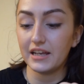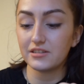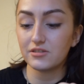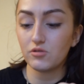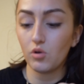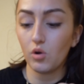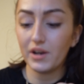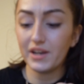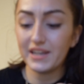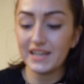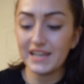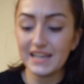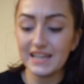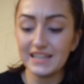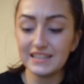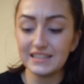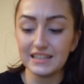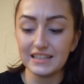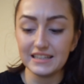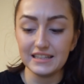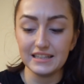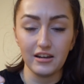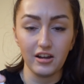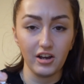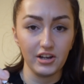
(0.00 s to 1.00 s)
quite
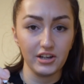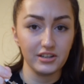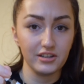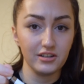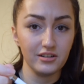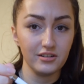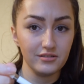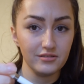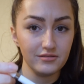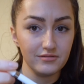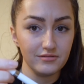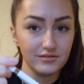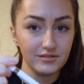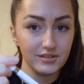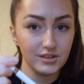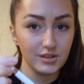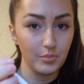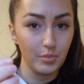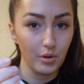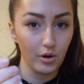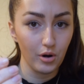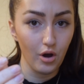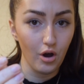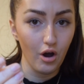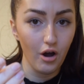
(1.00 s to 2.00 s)
easily to
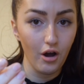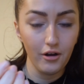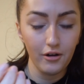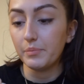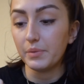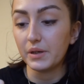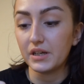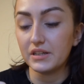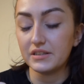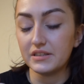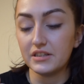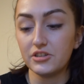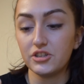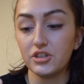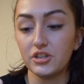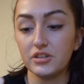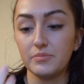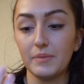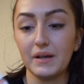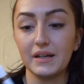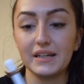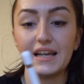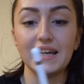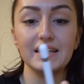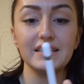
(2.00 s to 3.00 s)
pull off because it's just
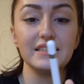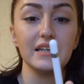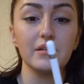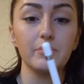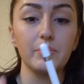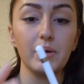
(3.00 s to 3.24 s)
magnetic.